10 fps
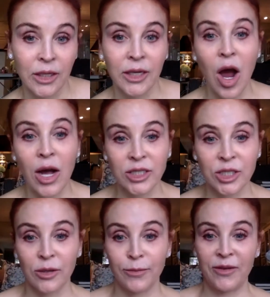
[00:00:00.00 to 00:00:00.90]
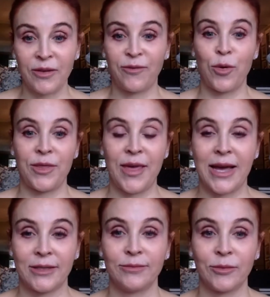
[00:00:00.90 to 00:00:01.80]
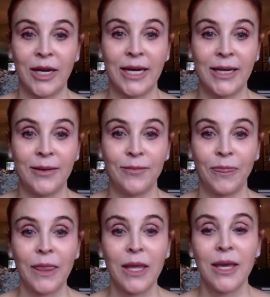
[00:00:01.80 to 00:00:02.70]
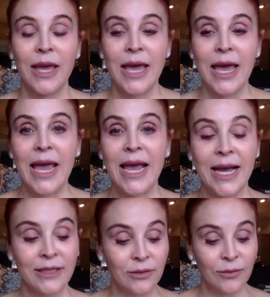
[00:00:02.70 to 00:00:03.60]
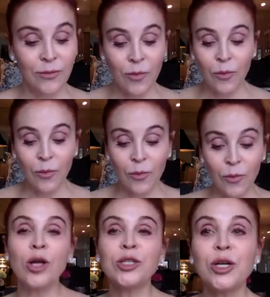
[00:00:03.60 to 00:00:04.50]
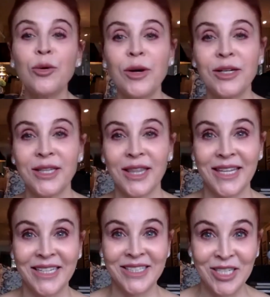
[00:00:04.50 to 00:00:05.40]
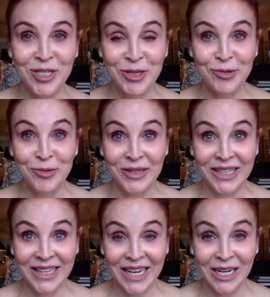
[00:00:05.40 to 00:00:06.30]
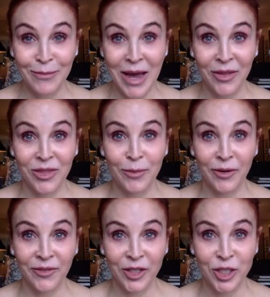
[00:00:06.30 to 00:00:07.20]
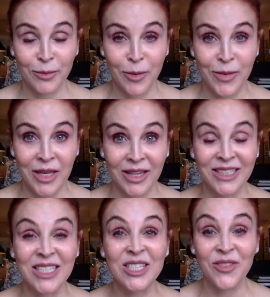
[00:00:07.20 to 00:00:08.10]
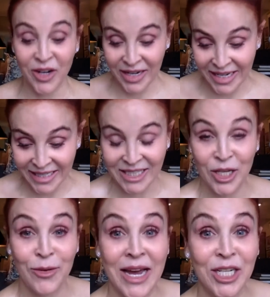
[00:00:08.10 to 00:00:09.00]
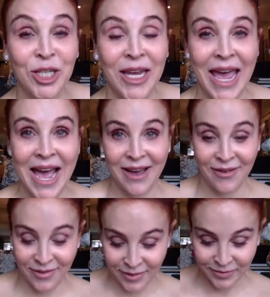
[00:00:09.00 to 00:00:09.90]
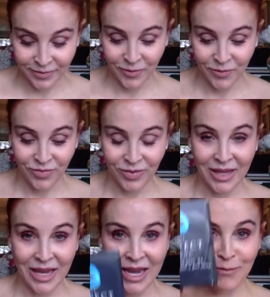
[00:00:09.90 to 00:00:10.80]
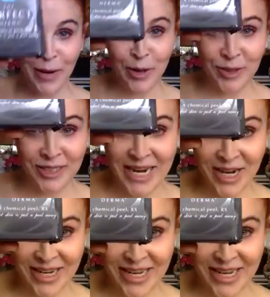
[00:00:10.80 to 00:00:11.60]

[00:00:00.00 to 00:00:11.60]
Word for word: consult before that, okay? And also, one of the things I do really like about the Perfect Derma Peel is it's very easy. You actually have a post-care kit